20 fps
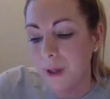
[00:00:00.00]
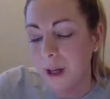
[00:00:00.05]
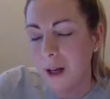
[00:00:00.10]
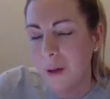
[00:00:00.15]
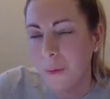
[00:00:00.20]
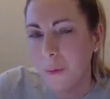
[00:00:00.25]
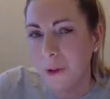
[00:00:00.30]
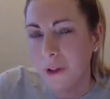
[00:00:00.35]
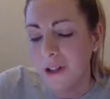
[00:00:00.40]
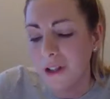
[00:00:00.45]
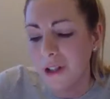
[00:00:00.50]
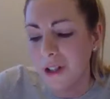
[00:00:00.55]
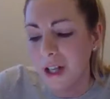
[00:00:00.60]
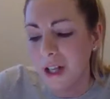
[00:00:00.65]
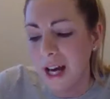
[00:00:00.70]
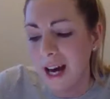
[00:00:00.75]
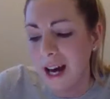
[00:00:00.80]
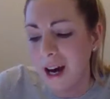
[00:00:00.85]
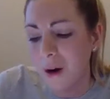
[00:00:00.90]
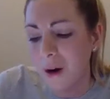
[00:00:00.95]
I wondered
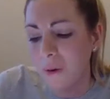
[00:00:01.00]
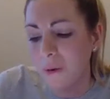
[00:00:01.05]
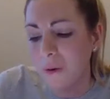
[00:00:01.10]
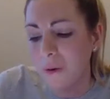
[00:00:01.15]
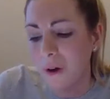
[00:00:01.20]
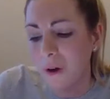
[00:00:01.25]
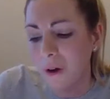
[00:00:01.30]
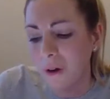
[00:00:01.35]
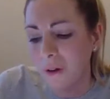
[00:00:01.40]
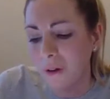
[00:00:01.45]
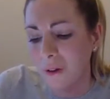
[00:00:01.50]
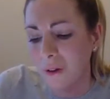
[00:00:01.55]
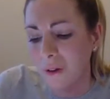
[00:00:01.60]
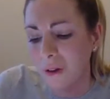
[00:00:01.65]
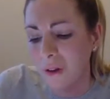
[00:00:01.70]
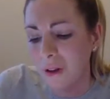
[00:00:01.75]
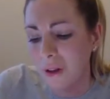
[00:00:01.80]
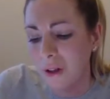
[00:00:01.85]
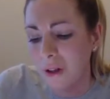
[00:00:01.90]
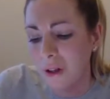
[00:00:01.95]
how
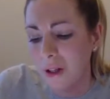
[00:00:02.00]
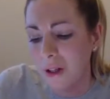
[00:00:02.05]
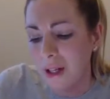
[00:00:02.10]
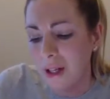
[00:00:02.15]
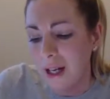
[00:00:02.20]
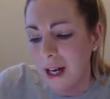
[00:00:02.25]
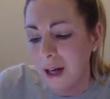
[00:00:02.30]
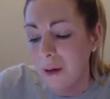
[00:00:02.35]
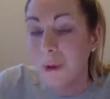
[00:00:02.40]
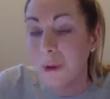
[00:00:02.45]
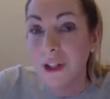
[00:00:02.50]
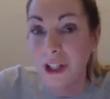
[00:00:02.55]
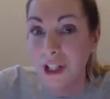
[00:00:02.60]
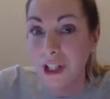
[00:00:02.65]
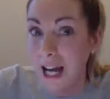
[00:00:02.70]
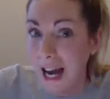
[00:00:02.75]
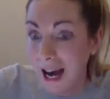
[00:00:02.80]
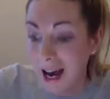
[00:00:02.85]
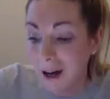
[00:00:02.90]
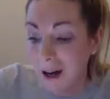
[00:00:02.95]

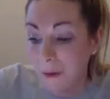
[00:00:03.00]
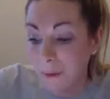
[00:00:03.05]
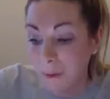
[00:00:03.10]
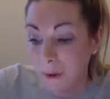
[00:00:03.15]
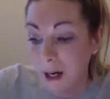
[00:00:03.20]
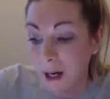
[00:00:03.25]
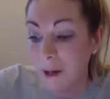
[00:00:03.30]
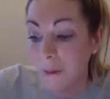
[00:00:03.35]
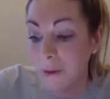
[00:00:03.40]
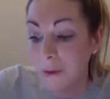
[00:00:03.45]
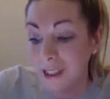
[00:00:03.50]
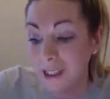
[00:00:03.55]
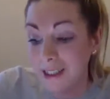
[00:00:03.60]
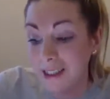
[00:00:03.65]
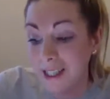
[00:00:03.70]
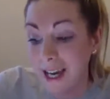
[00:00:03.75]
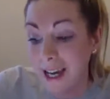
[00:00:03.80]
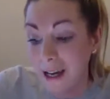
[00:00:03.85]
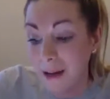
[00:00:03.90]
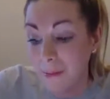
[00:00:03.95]
I would
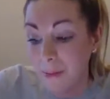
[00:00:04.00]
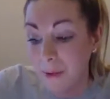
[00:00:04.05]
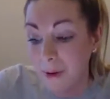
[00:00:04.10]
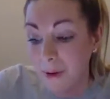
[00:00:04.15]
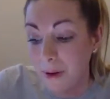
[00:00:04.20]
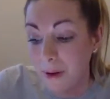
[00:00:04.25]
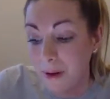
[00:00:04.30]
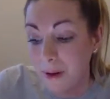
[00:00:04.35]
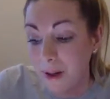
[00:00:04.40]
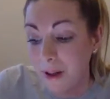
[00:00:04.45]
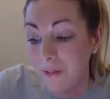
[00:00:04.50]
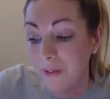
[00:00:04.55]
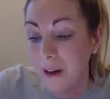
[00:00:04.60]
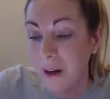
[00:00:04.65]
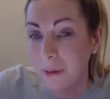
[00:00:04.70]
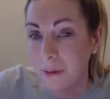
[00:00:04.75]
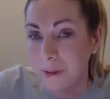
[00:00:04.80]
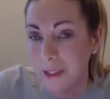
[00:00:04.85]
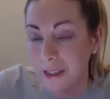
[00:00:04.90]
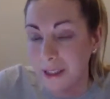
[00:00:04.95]
escape if
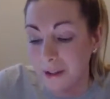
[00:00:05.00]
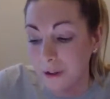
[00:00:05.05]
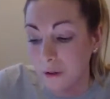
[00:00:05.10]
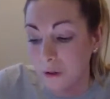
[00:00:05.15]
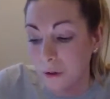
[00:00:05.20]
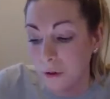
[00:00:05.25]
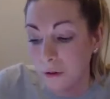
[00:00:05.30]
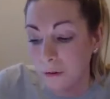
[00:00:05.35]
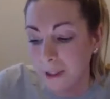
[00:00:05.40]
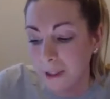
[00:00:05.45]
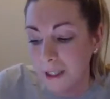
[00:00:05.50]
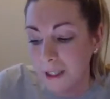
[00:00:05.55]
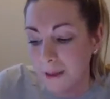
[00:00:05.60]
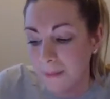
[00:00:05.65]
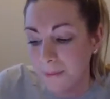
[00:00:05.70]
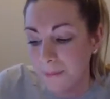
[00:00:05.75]
I was in a story.